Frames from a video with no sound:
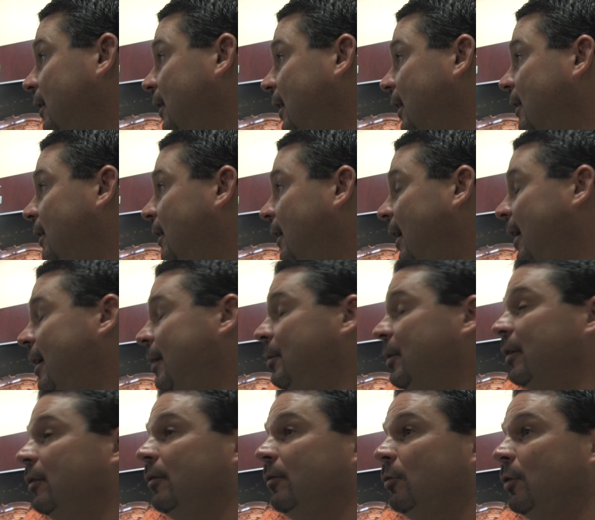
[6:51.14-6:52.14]
the kicking game.
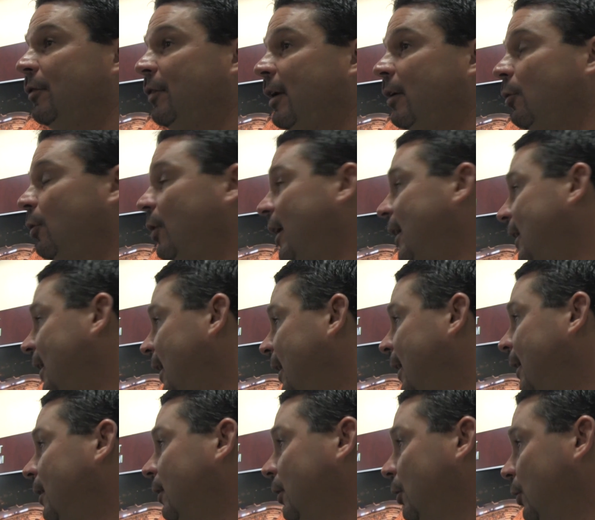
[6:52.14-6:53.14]
And we've got a Ray guy
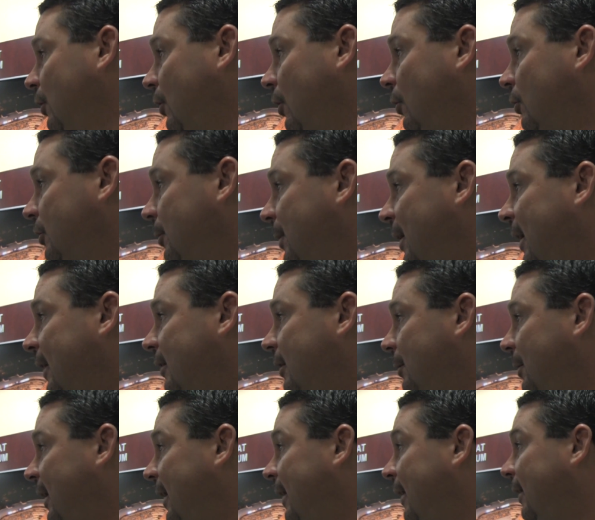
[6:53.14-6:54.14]
and a Lou Groza back to
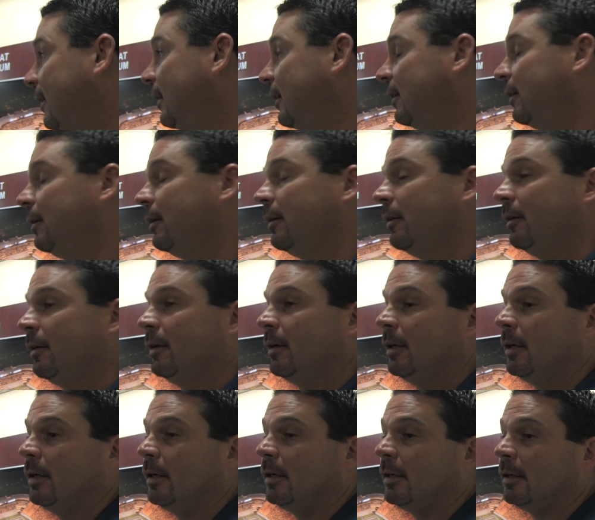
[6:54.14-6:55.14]
back. And
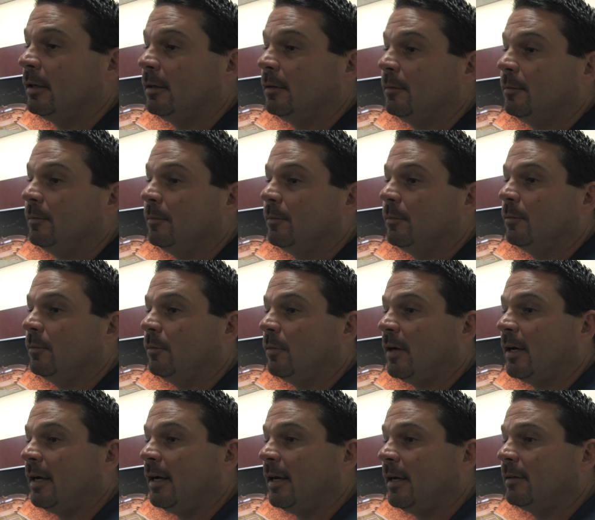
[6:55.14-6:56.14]

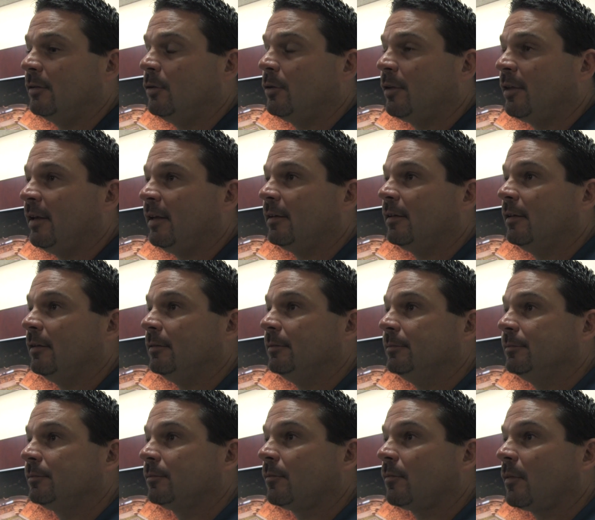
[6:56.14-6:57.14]
I do think that
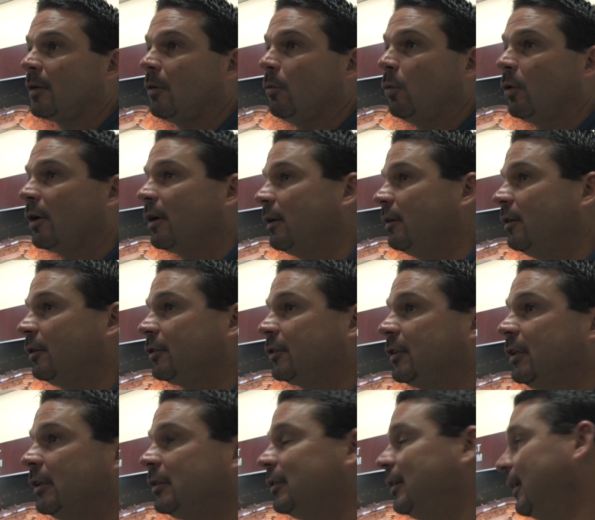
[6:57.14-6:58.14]
we're going to
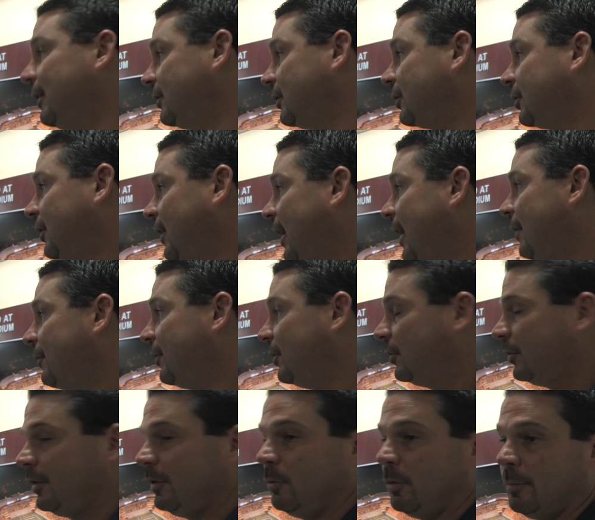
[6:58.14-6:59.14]
discuss it as a staff and
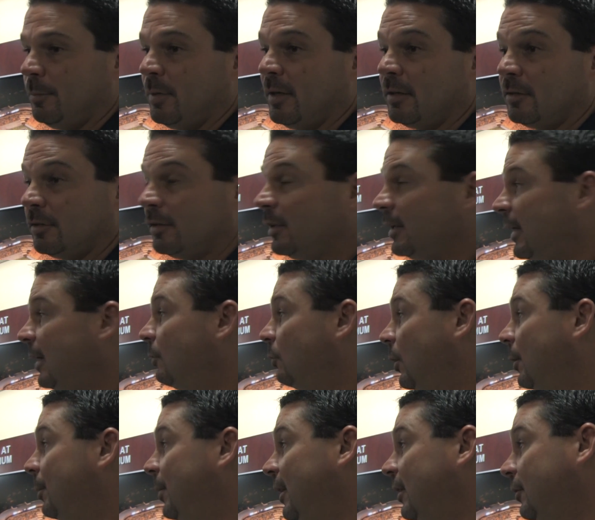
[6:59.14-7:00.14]
see what best
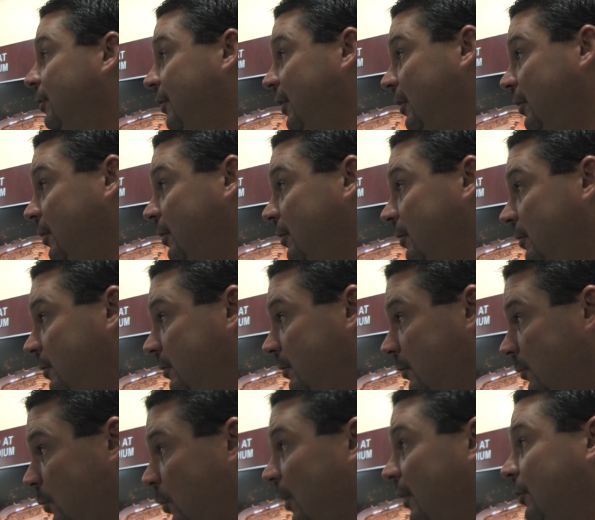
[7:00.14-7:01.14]
fits
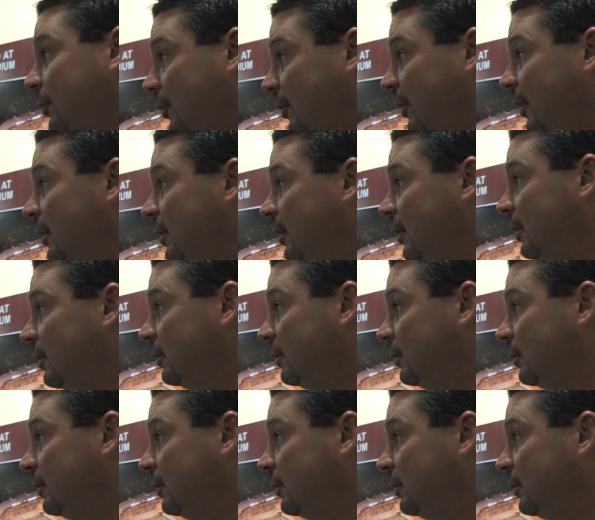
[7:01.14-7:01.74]
West Virginia,